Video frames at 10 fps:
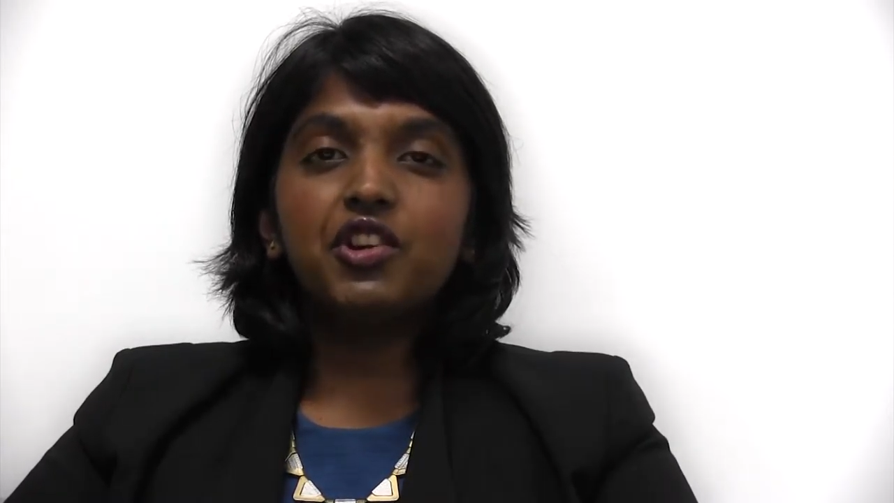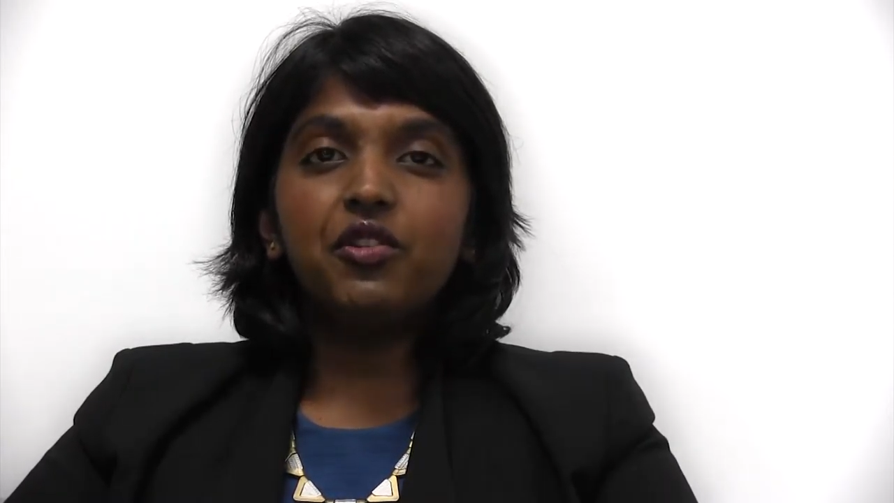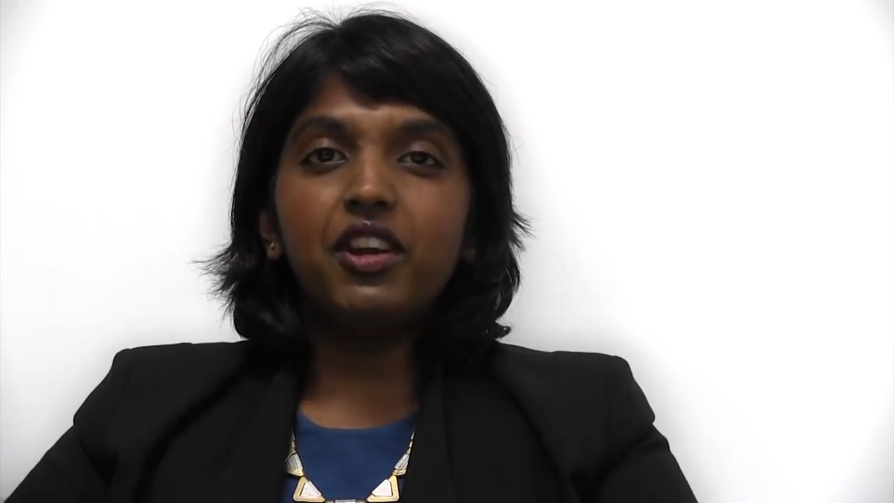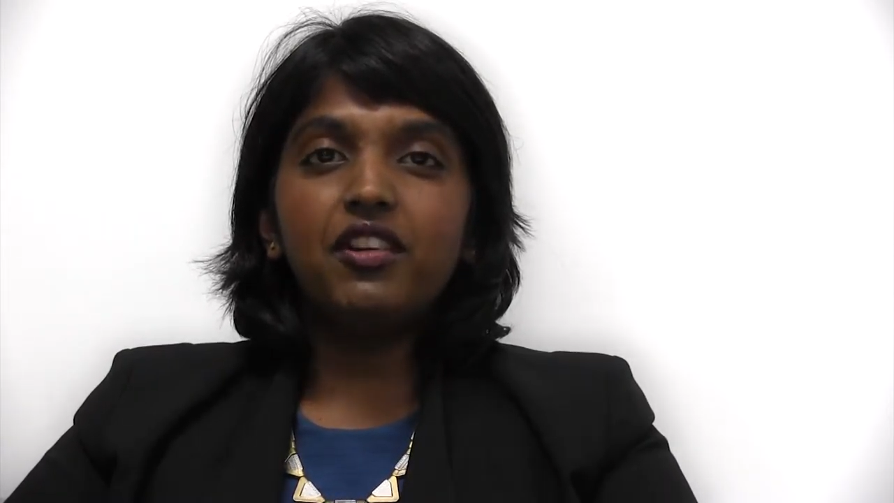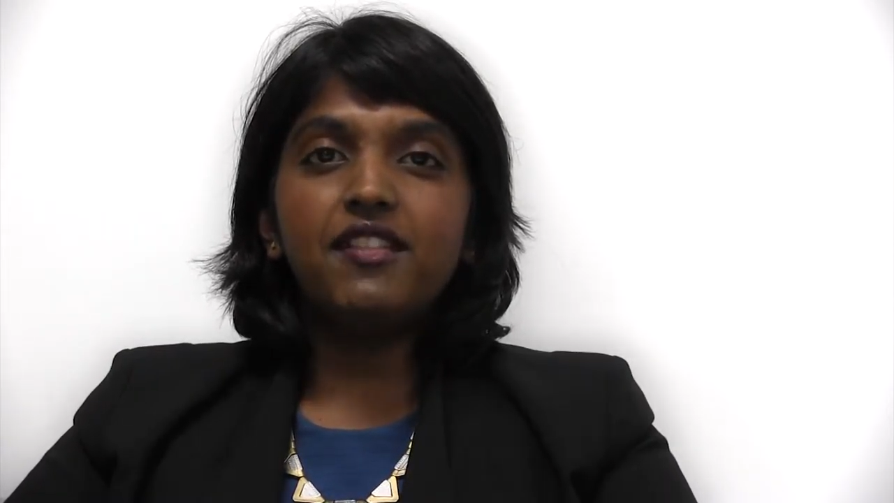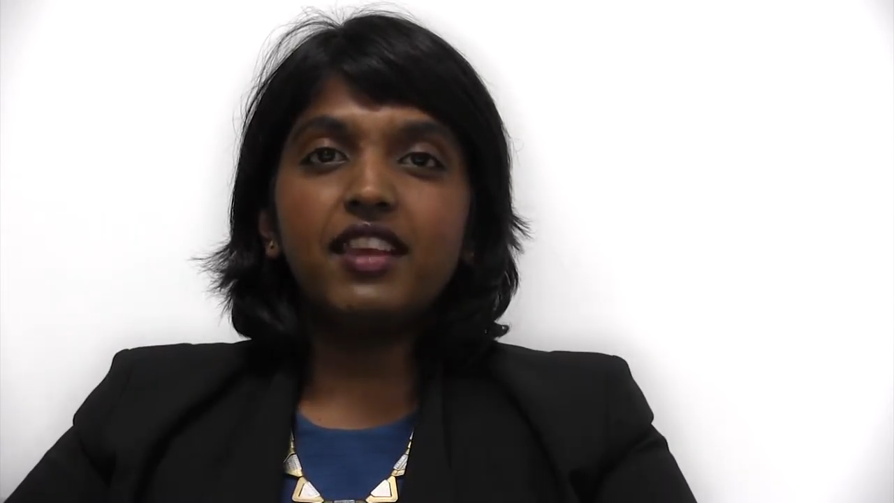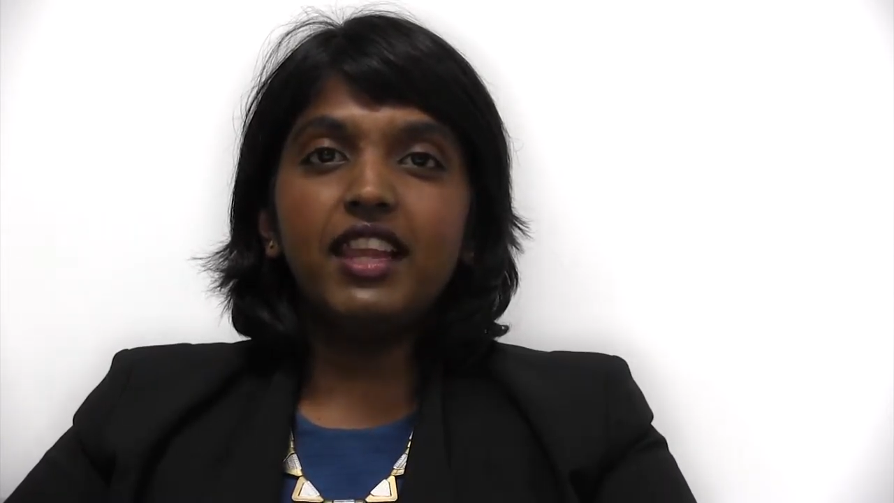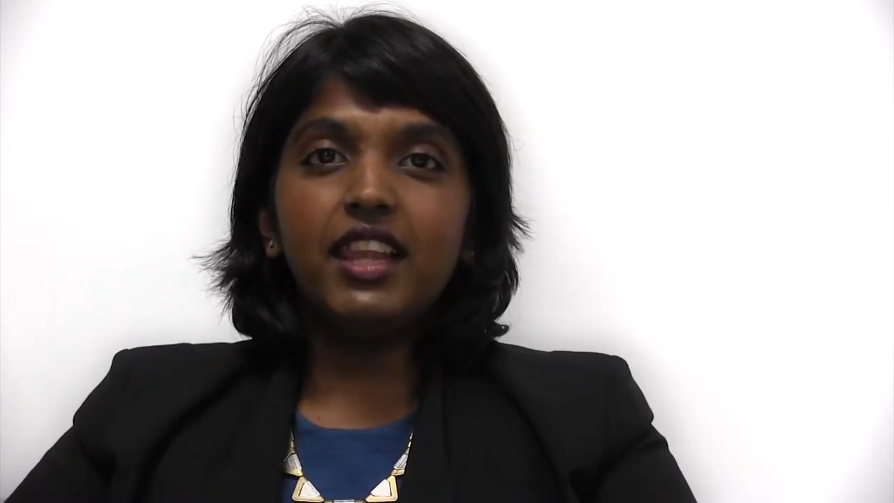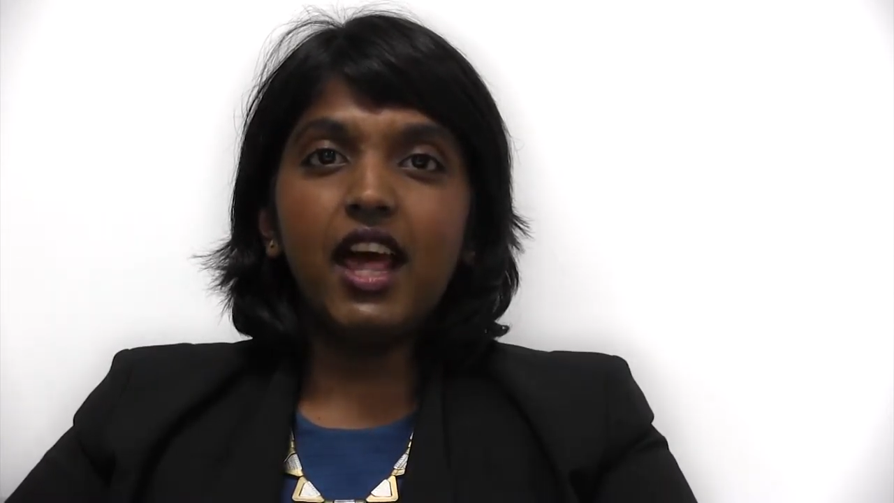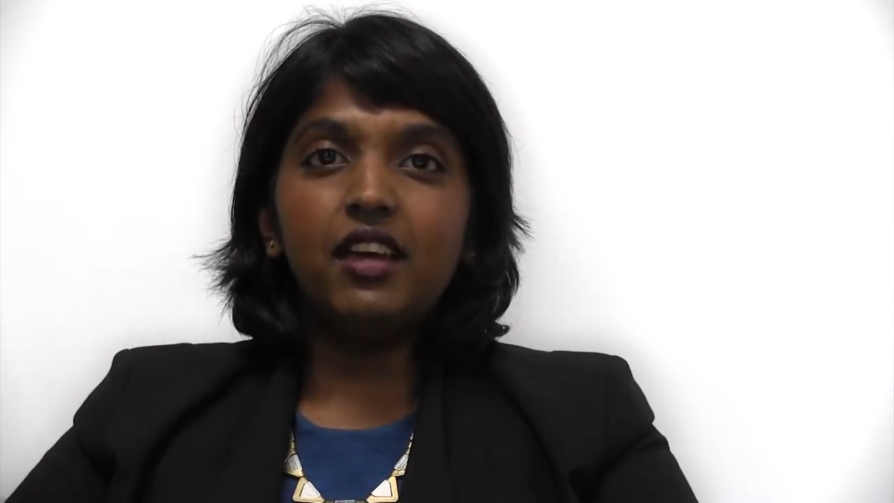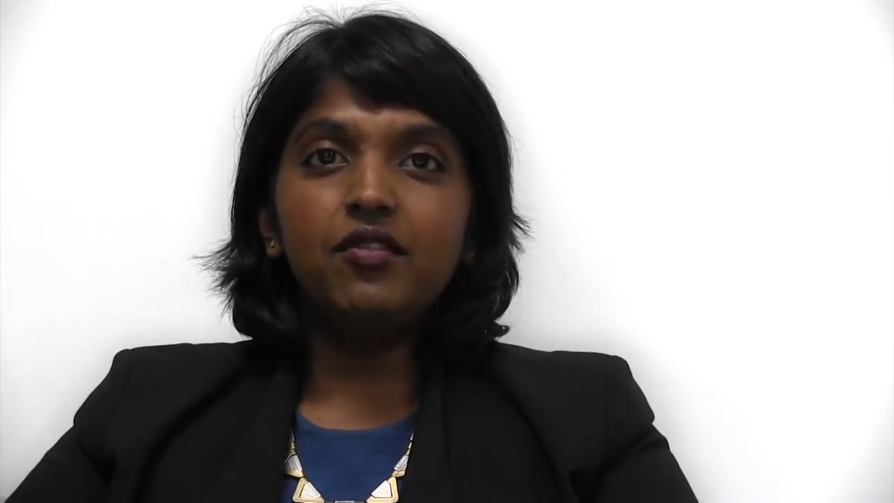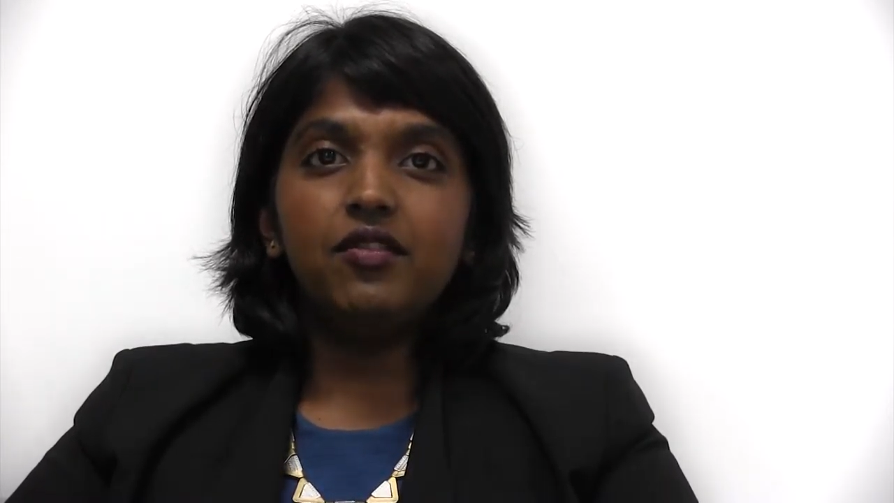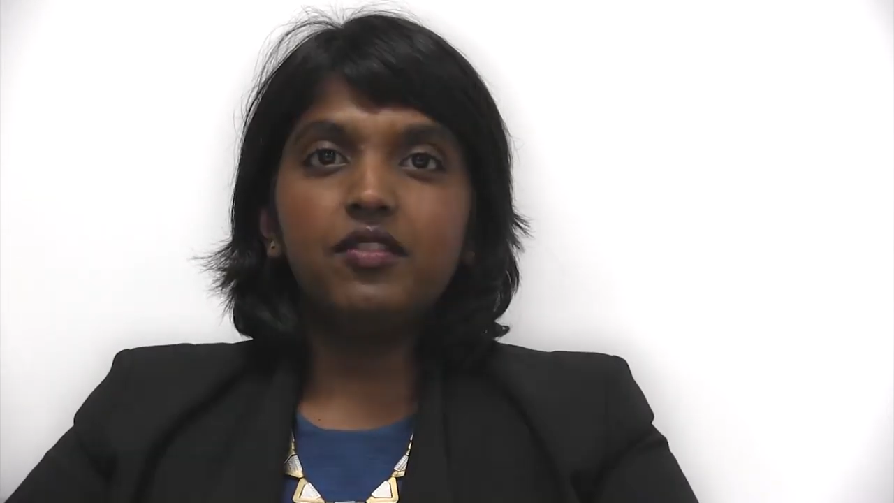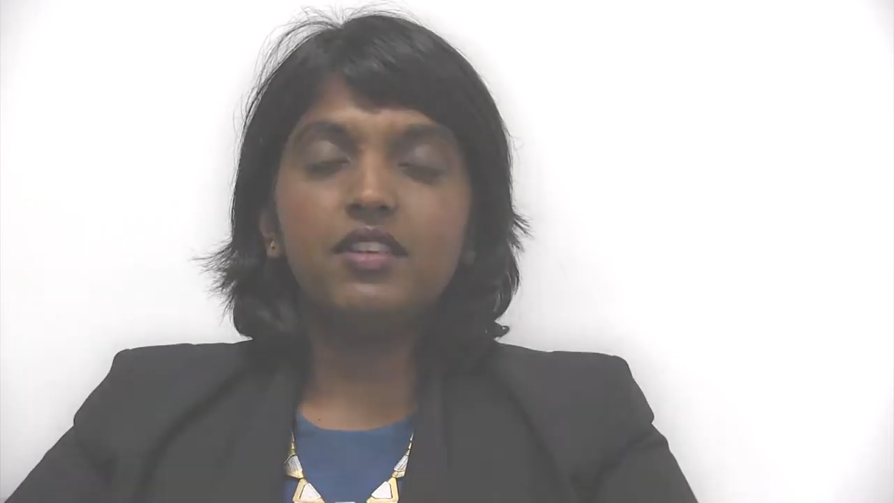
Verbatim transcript: careers, and life.